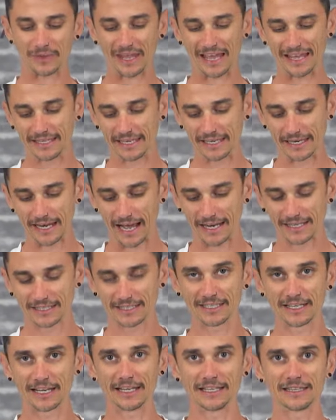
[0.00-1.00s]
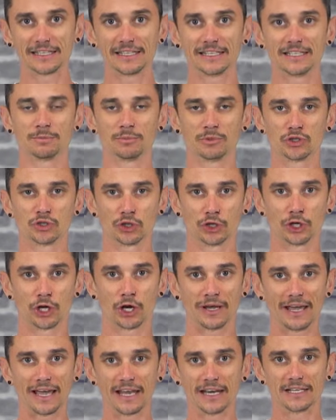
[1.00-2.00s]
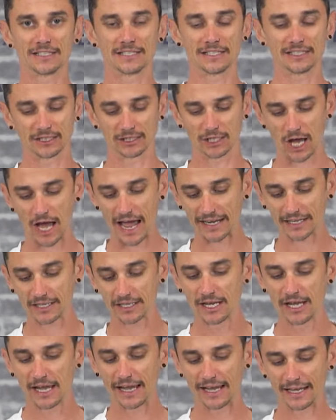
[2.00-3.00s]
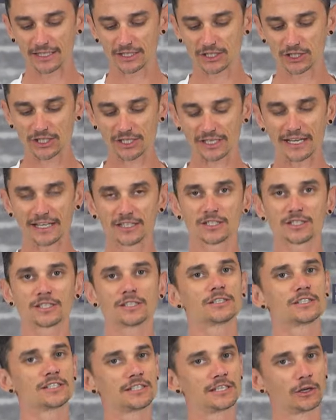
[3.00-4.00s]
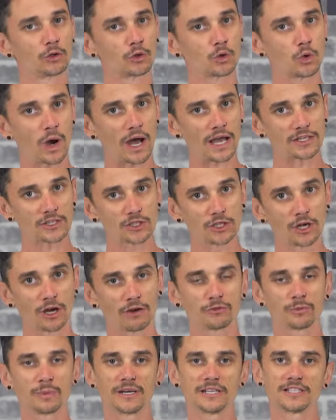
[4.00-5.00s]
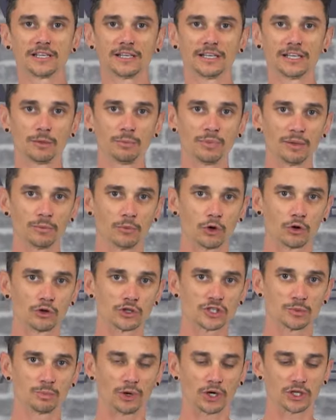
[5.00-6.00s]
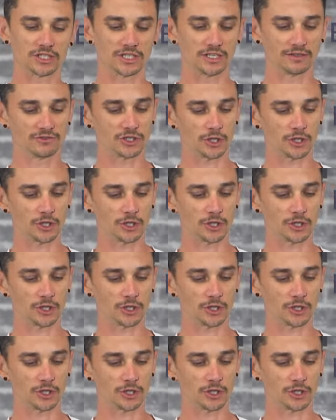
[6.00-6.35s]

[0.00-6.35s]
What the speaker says: And then underneath is Mizuno Energy Light. It's still quite soft, but is a little bit more responsive.